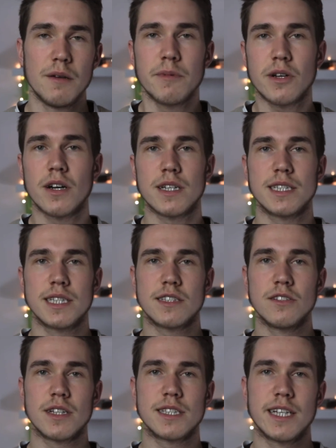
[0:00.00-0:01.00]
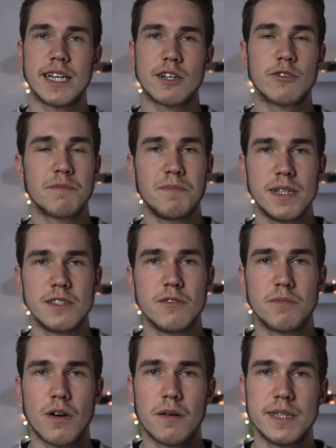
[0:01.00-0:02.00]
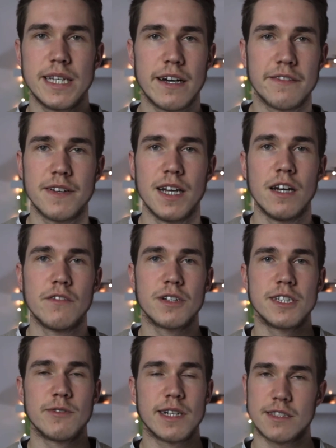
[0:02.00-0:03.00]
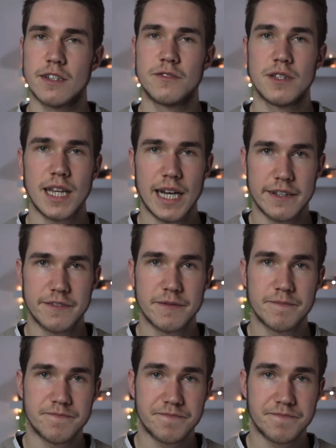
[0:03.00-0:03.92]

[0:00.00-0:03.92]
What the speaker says: because it's not the equipment you'll probably have for the rest of your life.